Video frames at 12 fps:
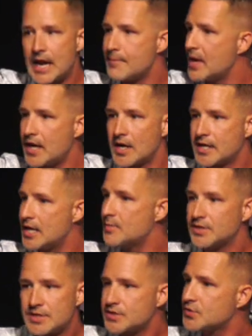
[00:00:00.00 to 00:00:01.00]
I may not get it,
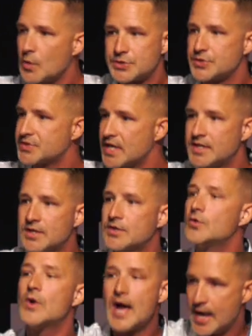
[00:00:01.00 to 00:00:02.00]
but this is what you said to
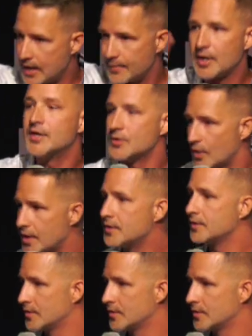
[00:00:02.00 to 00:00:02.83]
do, and I'm gonna do it.